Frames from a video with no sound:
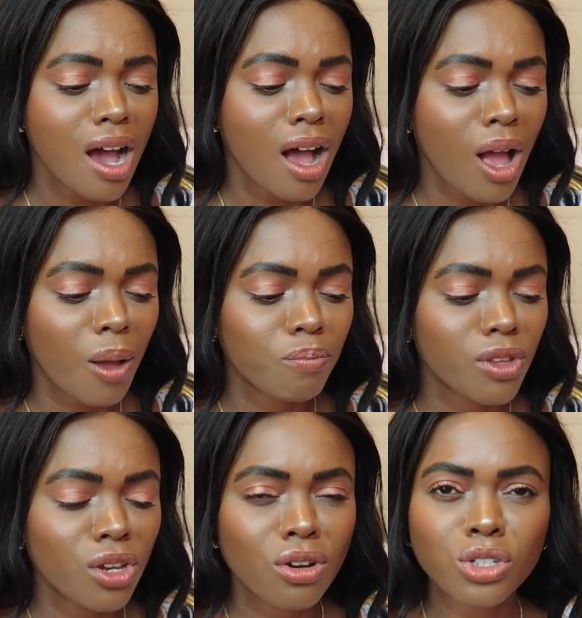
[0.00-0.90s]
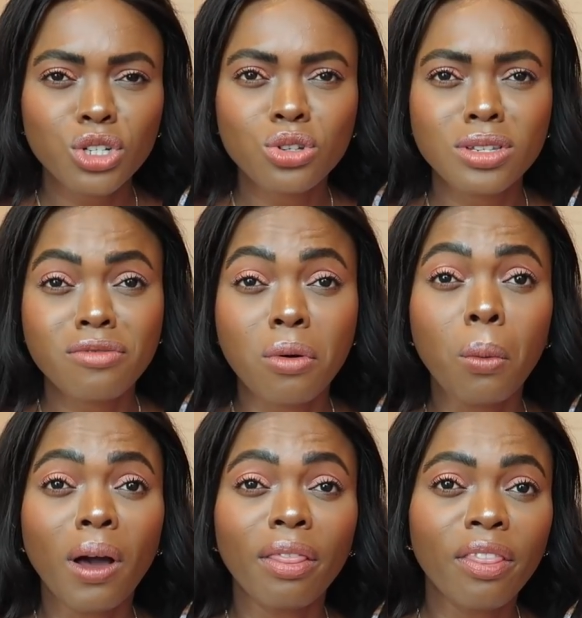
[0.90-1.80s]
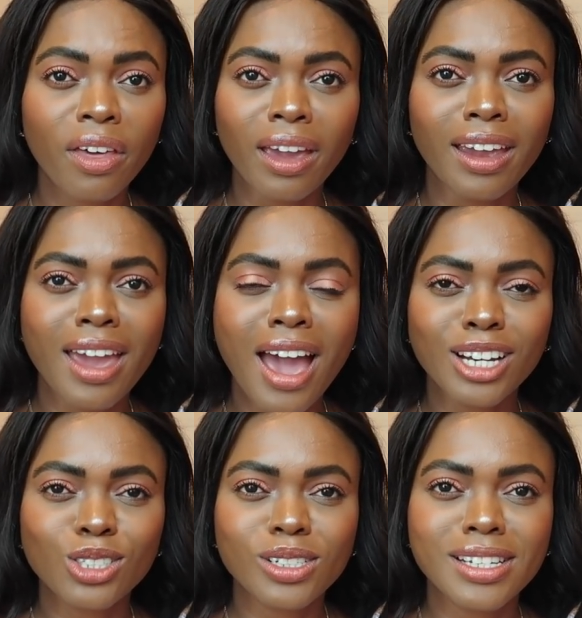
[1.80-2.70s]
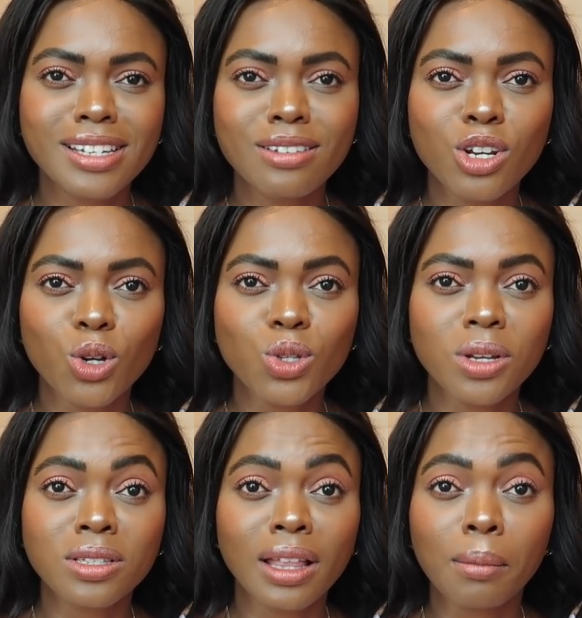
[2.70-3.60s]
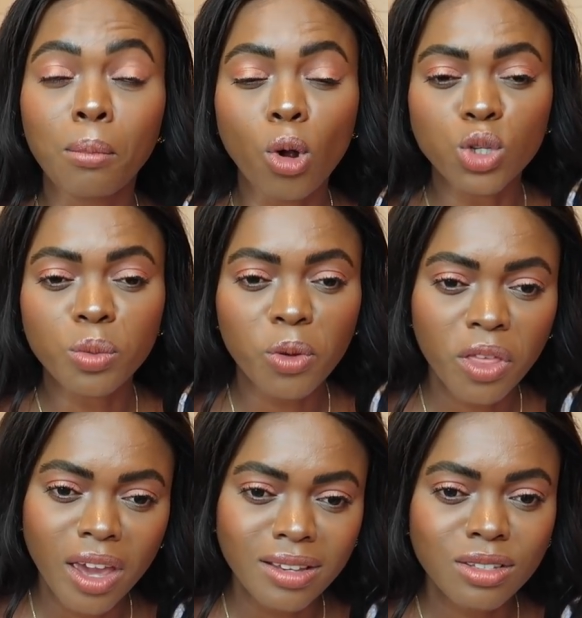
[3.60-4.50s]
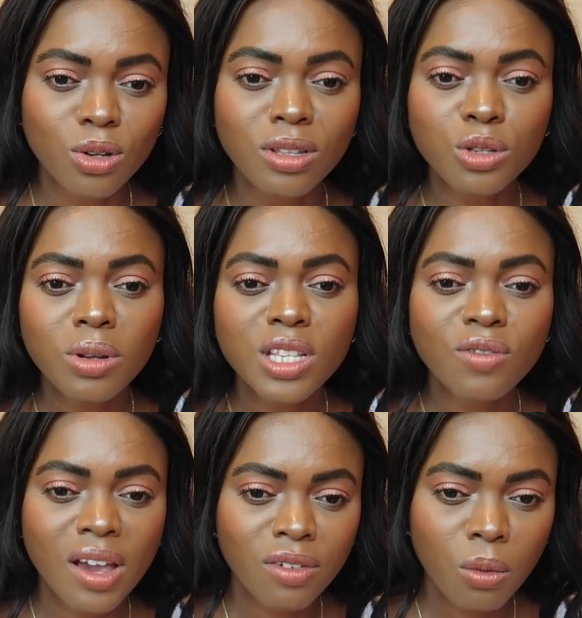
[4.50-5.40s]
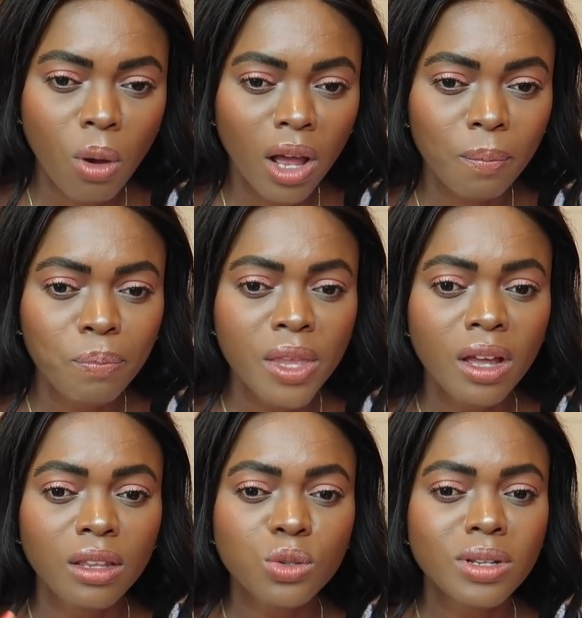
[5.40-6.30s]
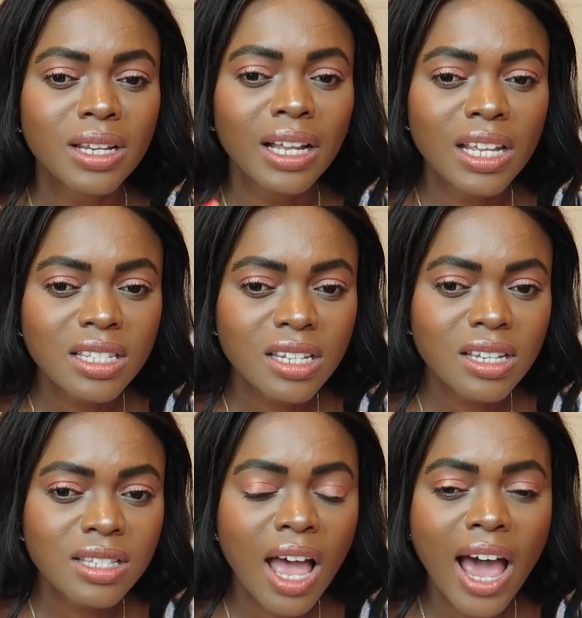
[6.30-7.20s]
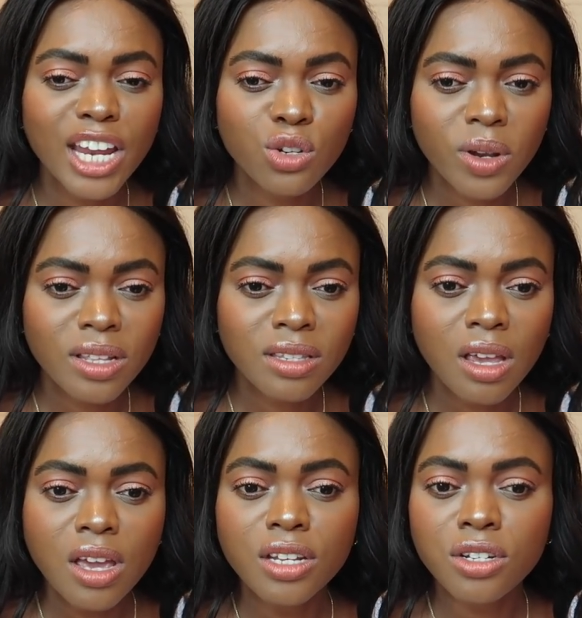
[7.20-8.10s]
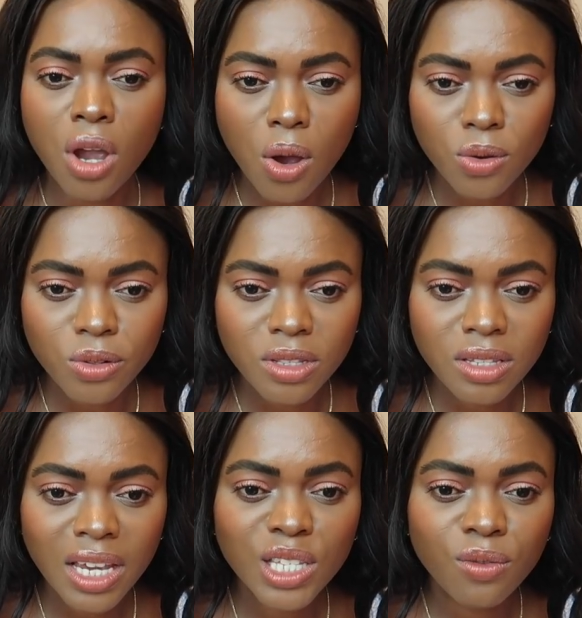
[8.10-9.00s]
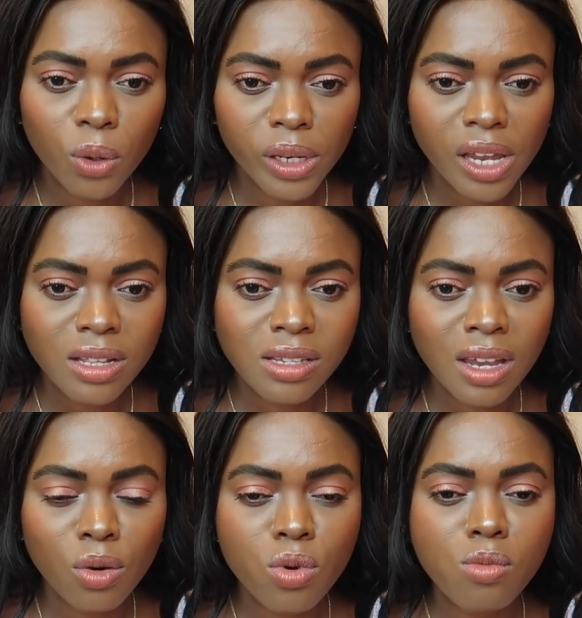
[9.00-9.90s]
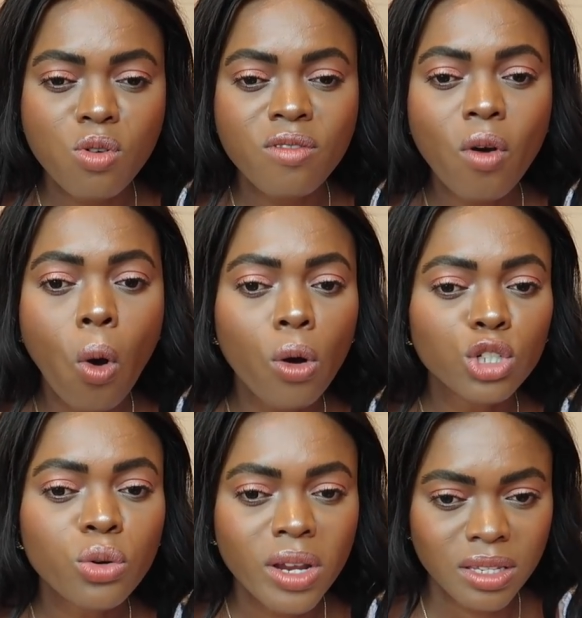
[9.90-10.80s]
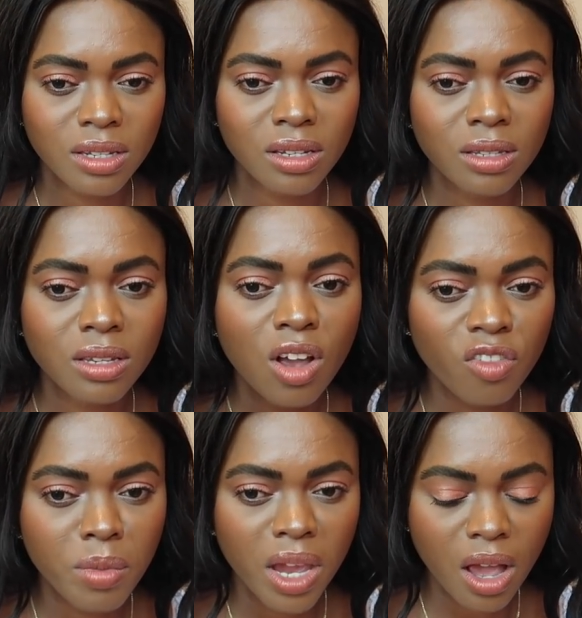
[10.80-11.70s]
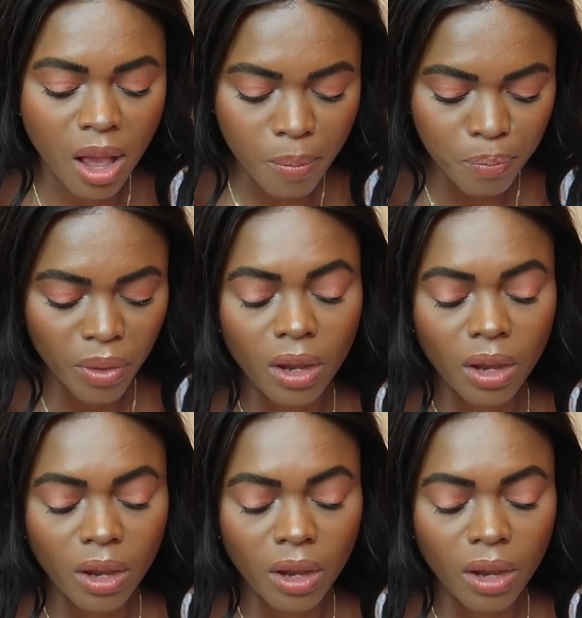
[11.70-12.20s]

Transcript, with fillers: um, you don't just use it for one thing it actually you know does like multiple things so this one is five in one this one cleanses hydrates tones, exfoliates, and remove all traces of makeup.